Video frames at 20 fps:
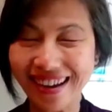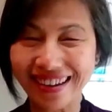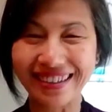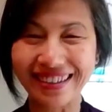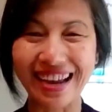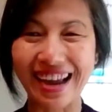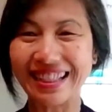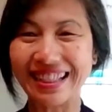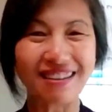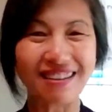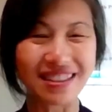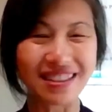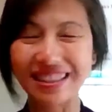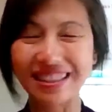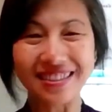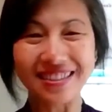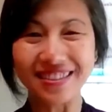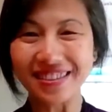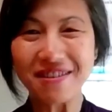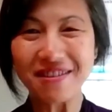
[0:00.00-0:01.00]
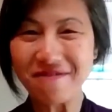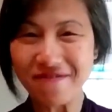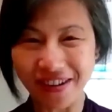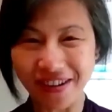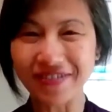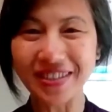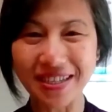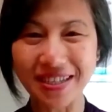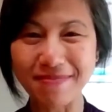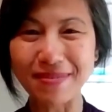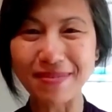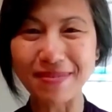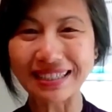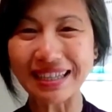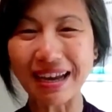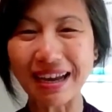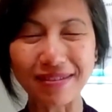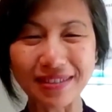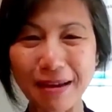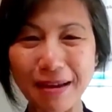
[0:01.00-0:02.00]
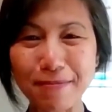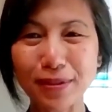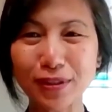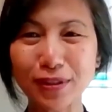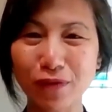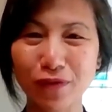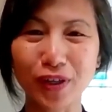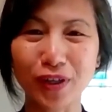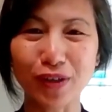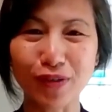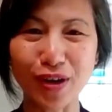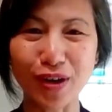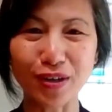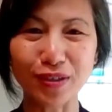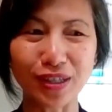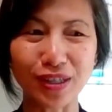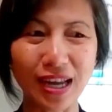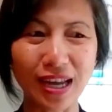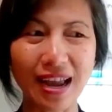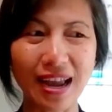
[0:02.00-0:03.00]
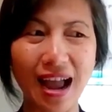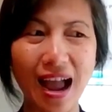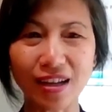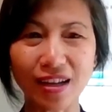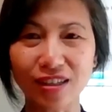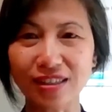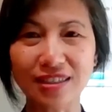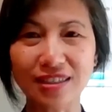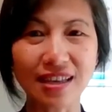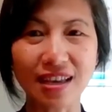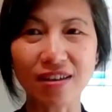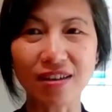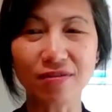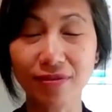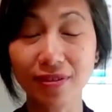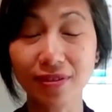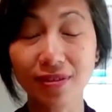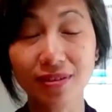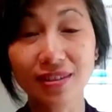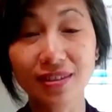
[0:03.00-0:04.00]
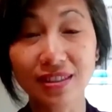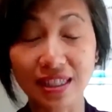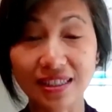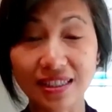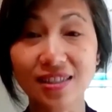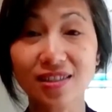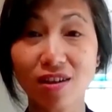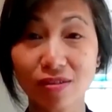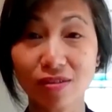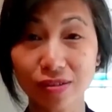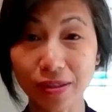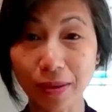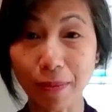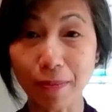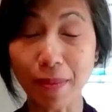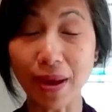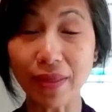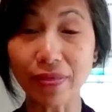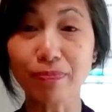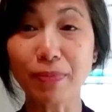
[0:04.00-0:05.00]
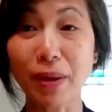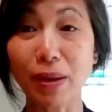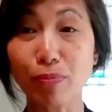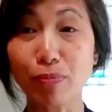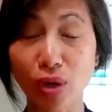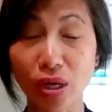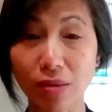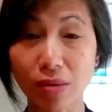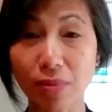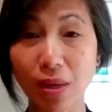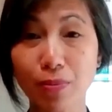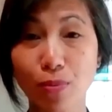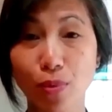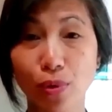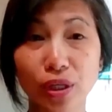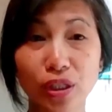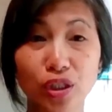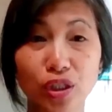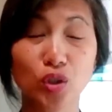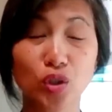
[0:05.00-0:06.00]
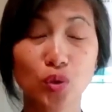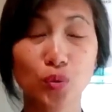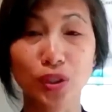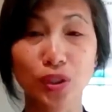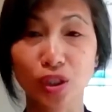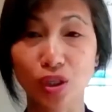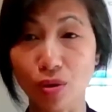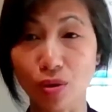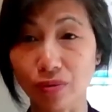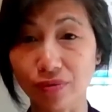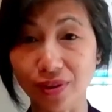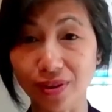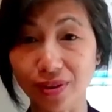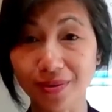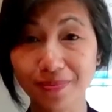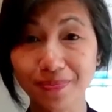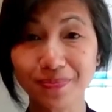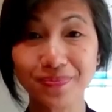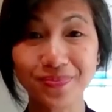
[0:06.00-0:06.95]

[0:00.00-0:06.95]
Okay, like literally 15 minutes, I was able to figure out, okay, I could save $60 a month by breaking my mortgage and switching over.